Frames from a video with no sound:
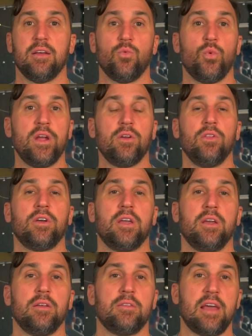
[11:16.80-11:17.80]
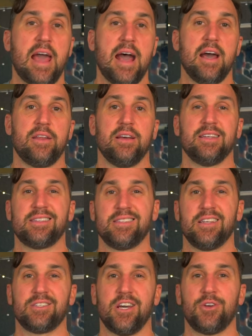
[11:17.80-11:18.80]
We are looking to add a
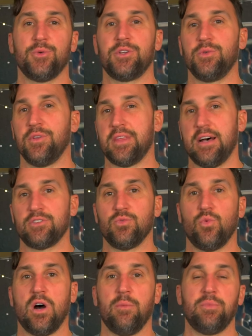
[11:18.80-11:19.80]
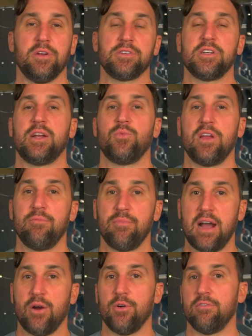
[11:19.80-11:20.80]
600 to 1000 watt pure sine wave
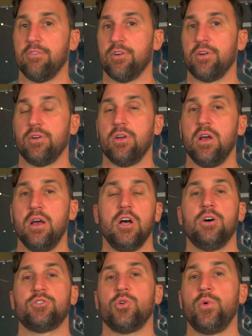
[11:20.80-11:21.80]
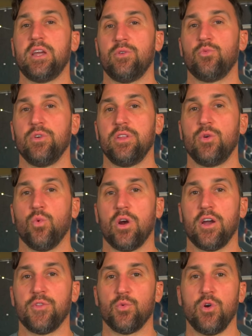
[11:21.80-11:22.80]
power inverter so we can really work
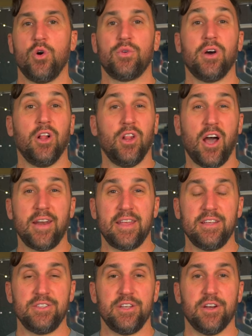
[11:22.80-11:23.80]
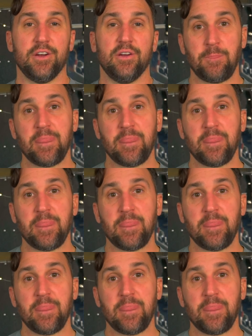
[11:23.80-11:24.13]
on the road a lot easier.